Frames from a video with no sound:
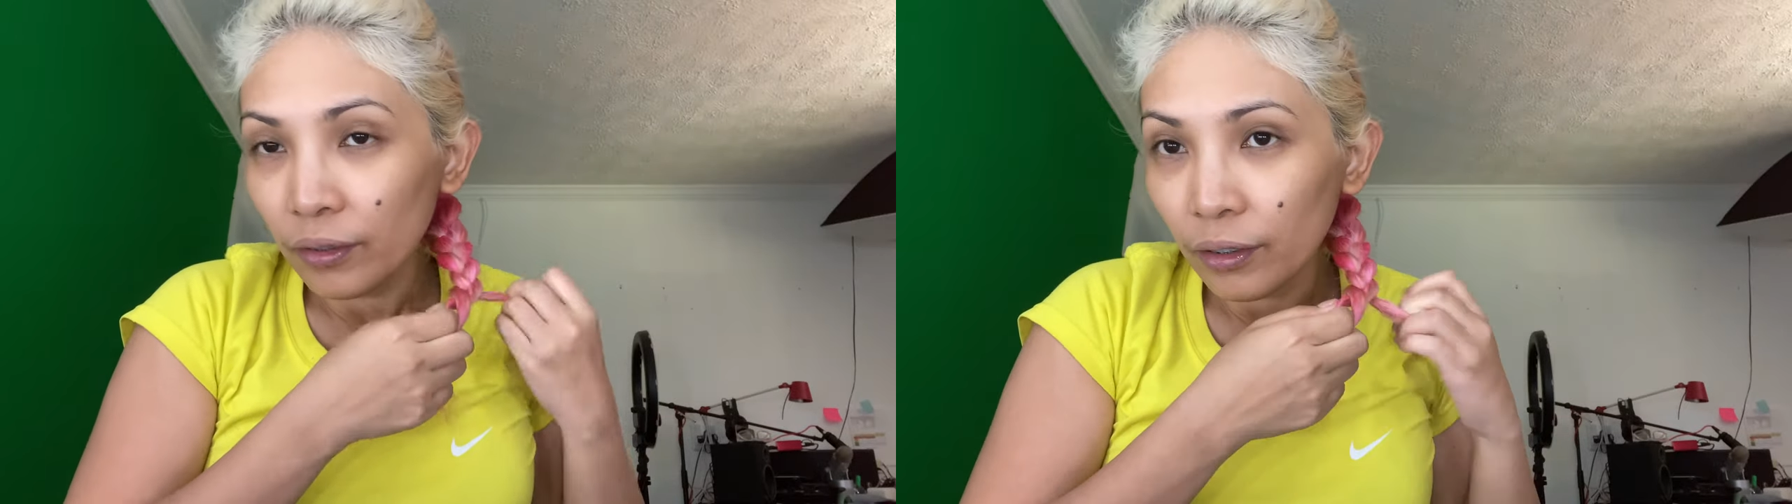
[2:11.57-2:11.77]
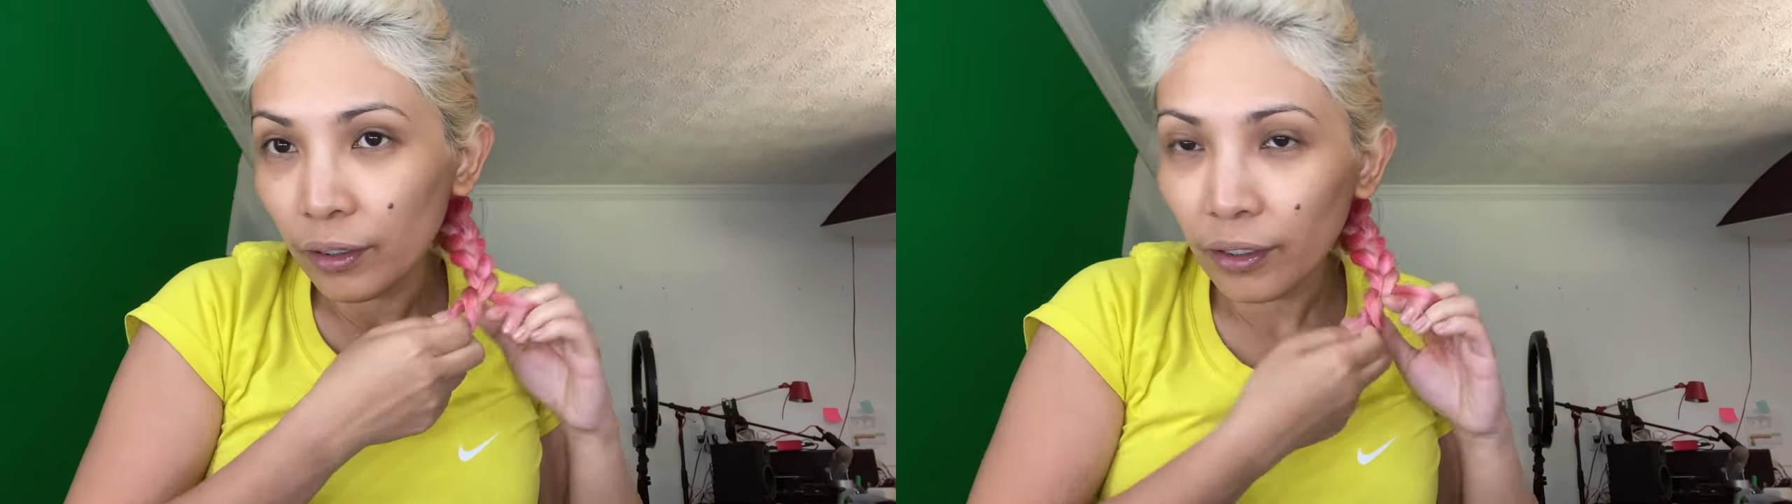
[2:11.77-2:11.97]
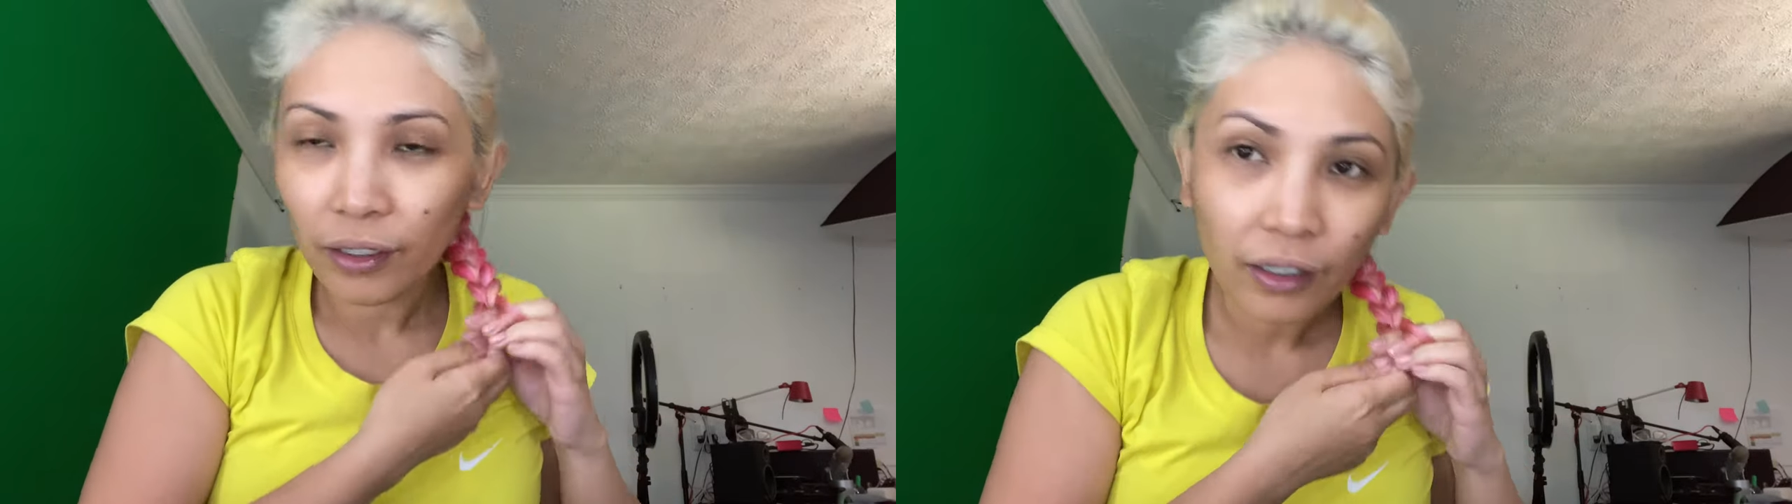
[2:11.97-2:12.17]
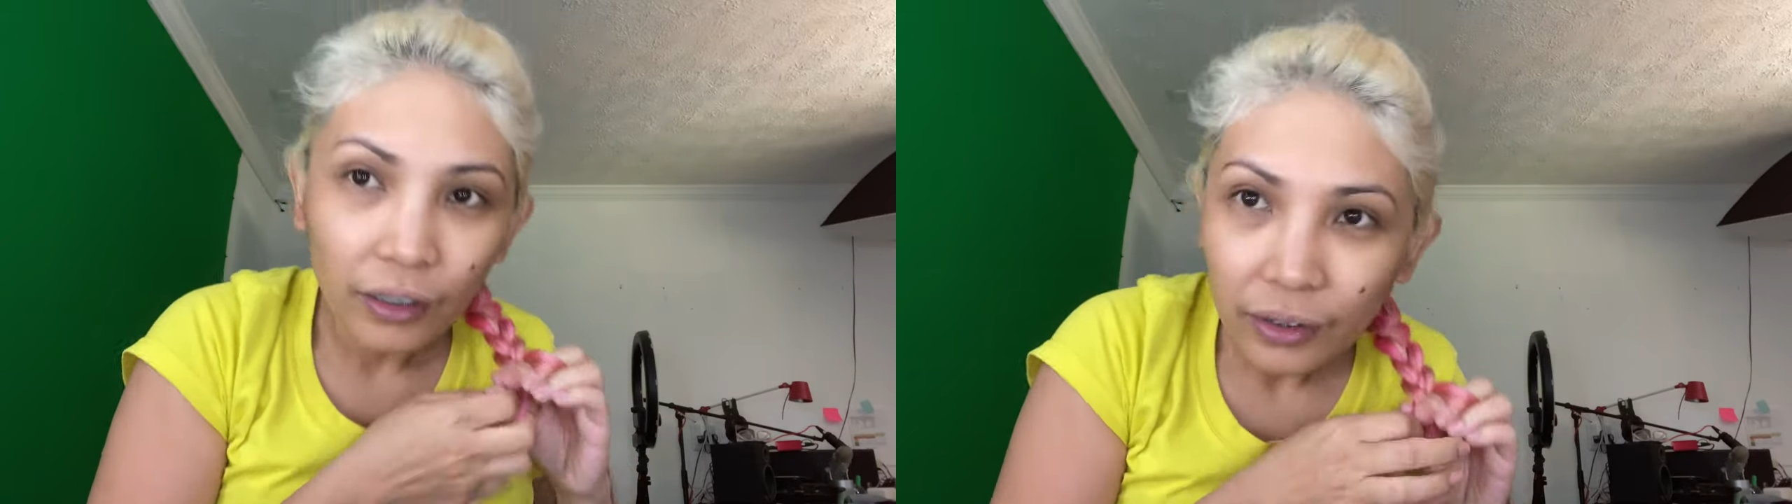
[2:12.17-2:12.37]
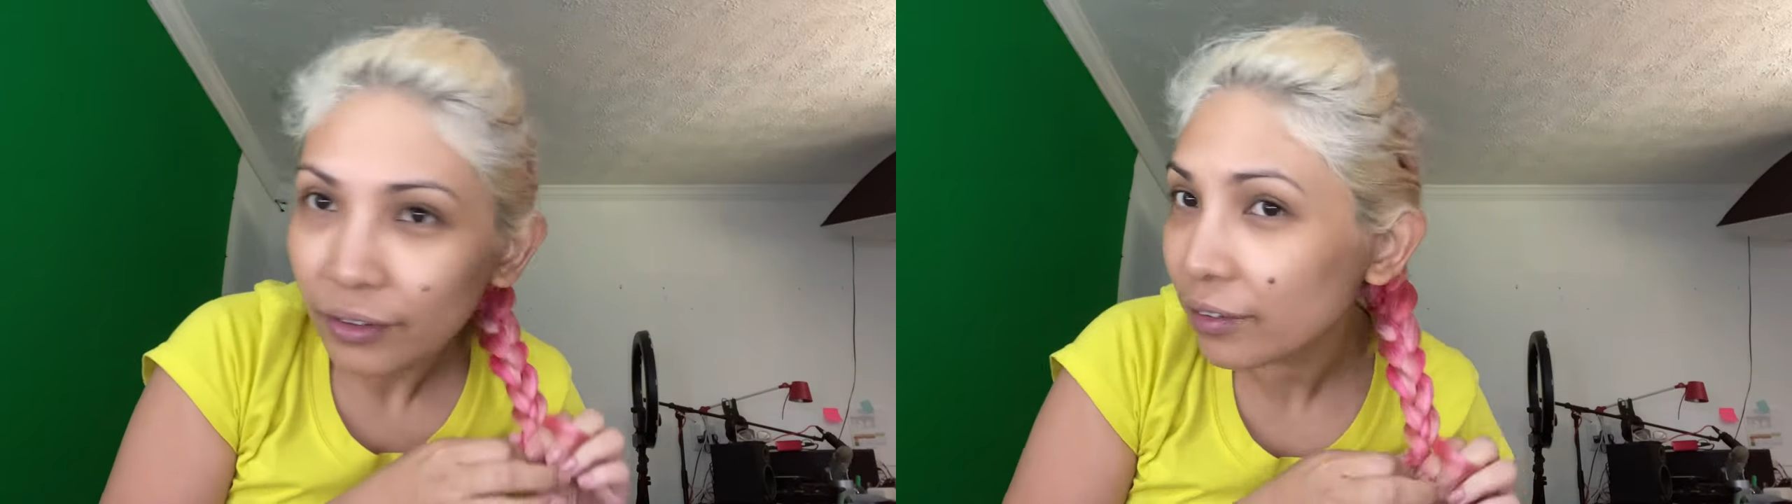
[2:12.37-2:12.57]

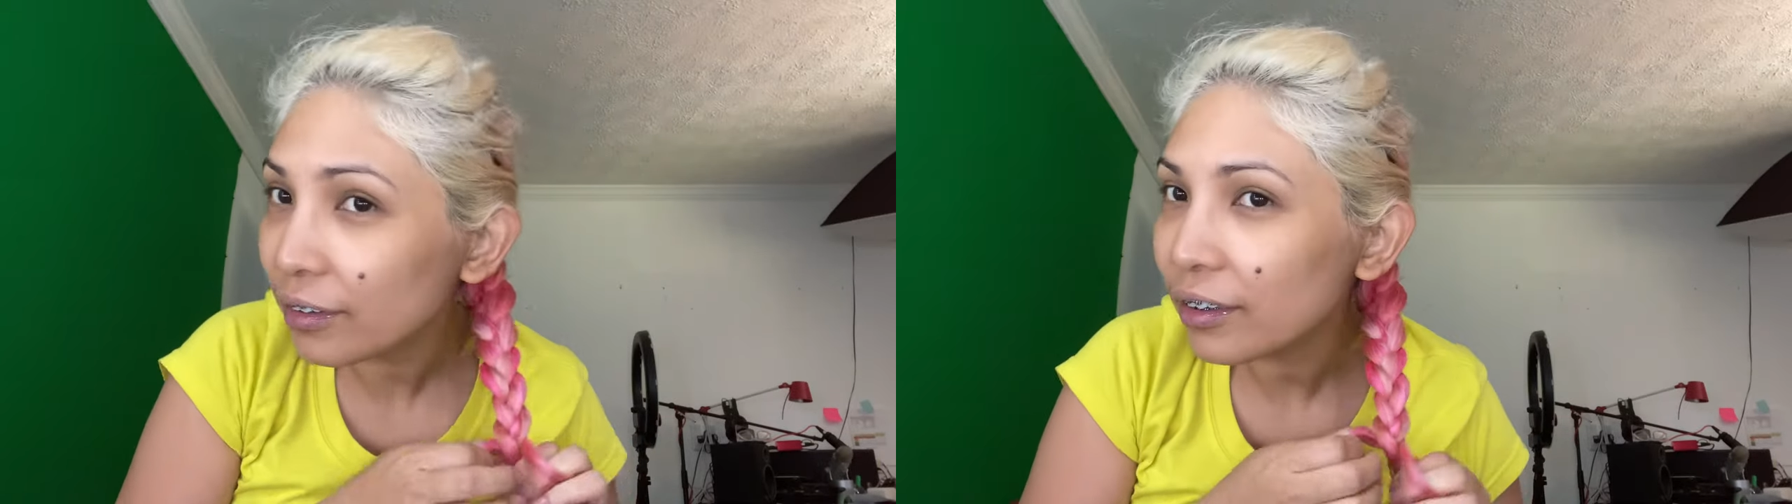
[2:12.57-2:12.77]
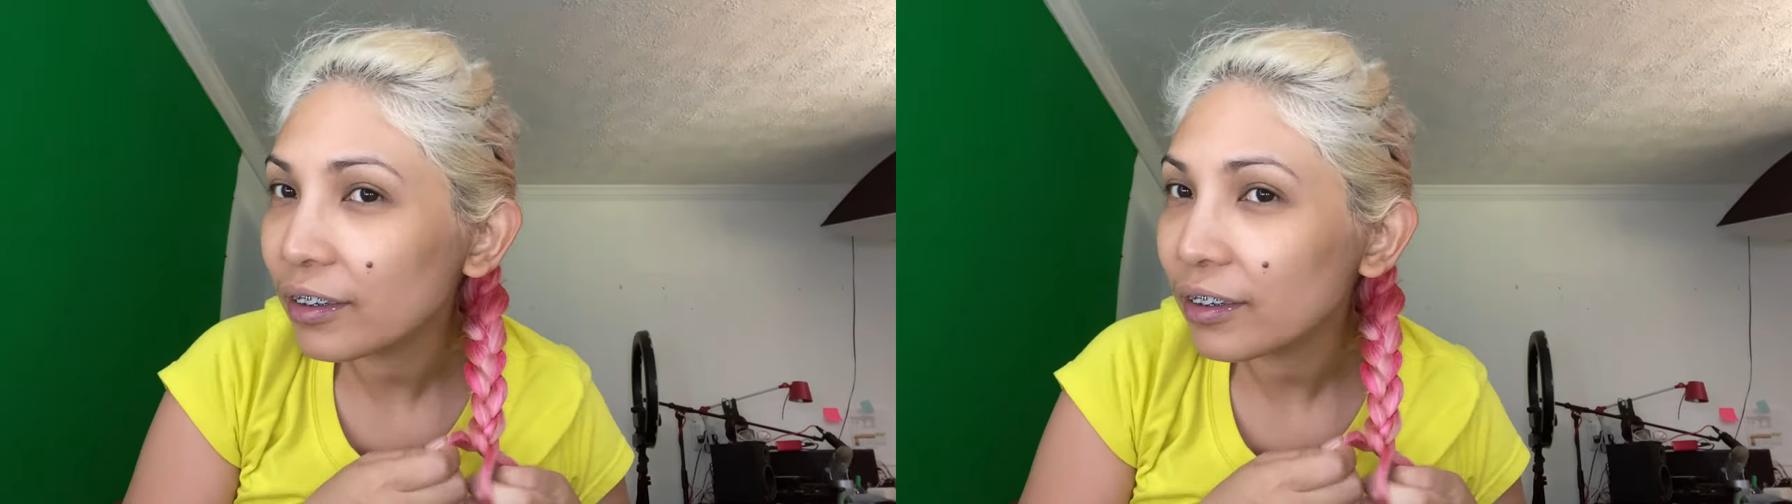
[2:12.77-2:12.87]
And